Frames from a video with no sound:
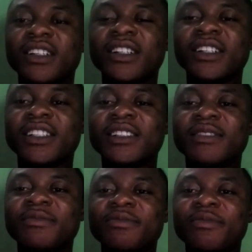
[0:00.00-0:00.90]

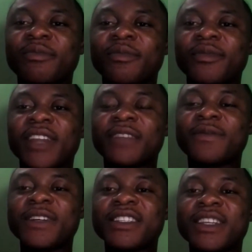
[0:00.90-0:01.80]
At
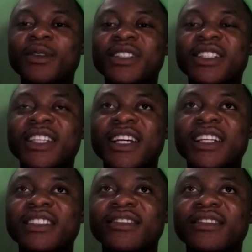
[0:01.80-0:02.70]
first I was
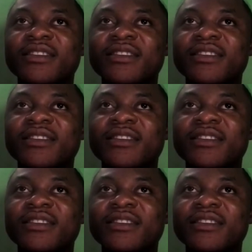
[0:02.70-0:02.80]
shy,